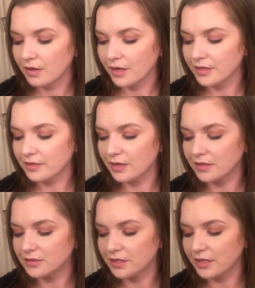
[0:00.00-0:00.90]
It
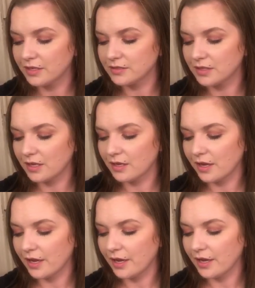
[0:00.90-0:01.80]
says it is
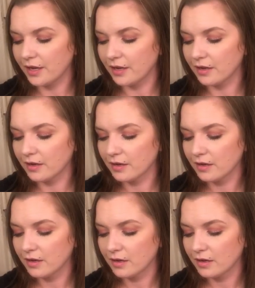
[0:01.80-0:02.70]
a
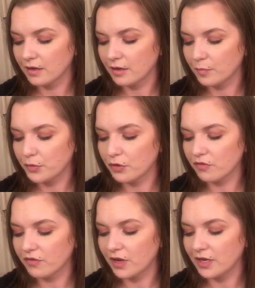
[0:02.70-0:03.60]

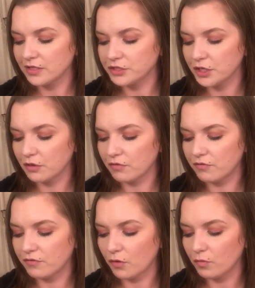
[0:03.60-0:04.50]
purifying gel,
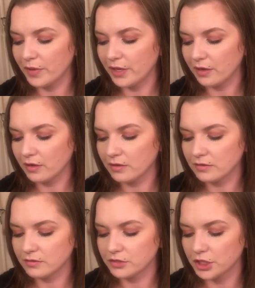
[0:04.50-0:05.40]
foaming
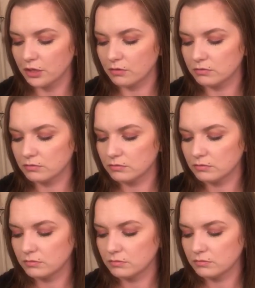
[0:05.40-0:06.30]
gel
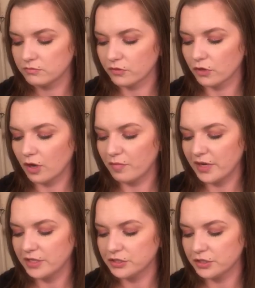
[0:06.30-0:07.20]
for
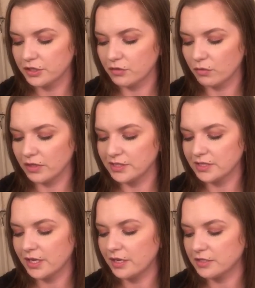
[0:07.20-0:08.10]
combination and oily
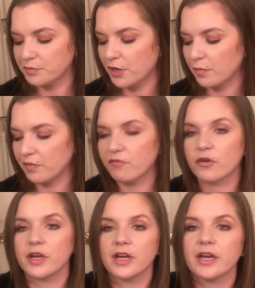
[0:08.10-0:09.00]
skin. It's paraben
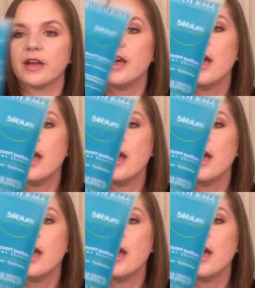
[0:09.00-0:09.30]
free and